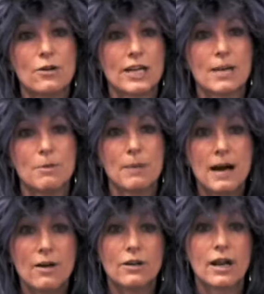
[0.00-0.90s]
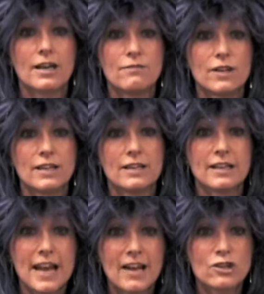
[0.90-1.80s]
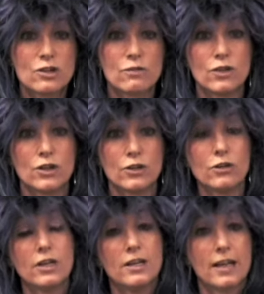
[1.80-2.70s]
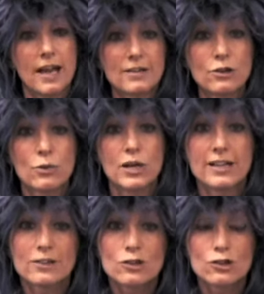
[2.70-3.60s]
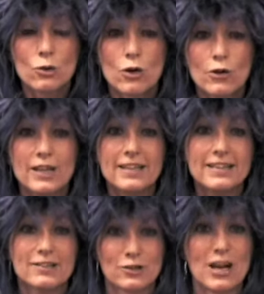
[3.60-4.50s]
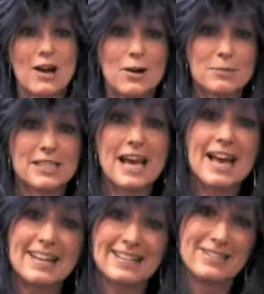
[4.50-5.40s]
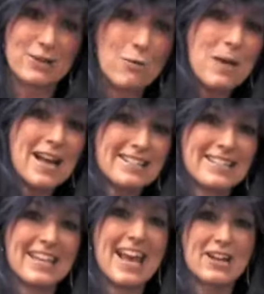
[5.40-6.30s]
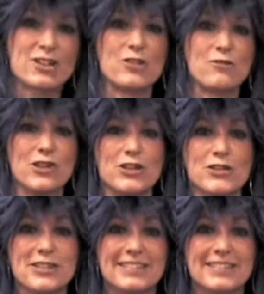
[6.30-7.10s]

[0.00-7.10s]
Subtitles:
it came about. I invented an action figure, had to create the story, so now I'm set to go back to the action figure.